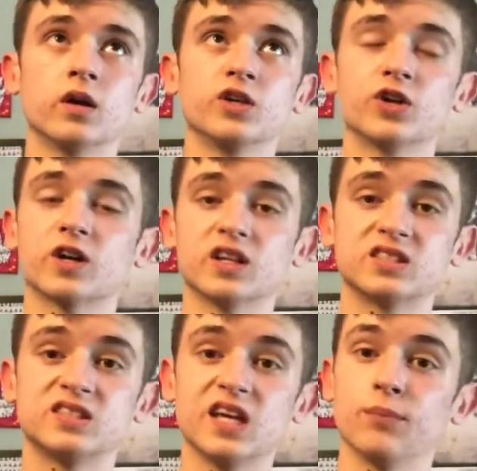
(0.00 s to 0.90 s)
you're going to
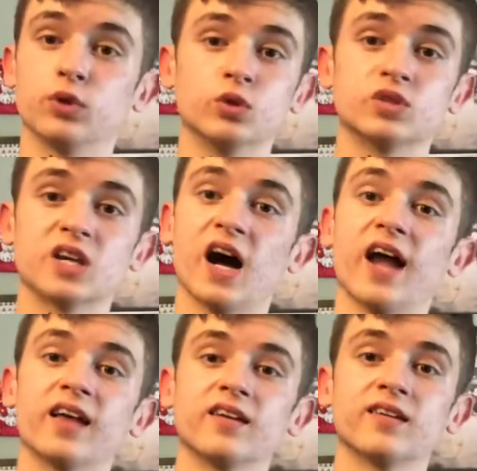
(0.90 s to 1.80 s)
see a blue sky.
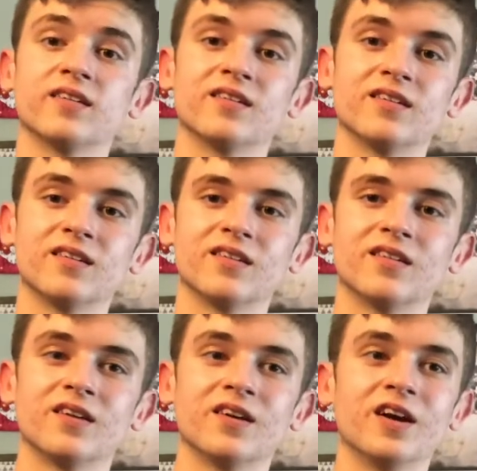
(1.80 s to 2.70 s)

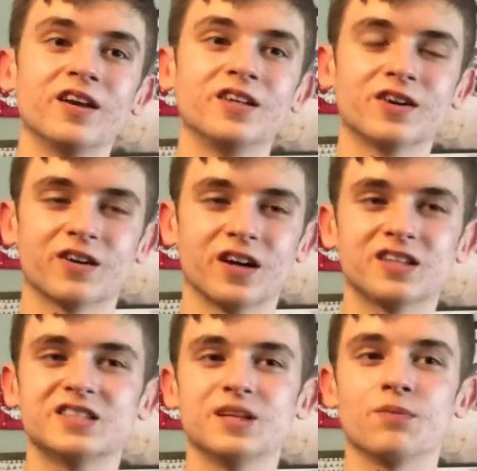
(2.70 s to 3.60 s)
You're going to
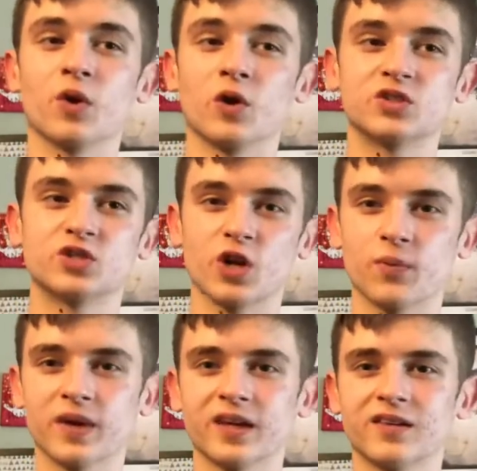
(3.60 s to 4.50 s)
see birds chirping.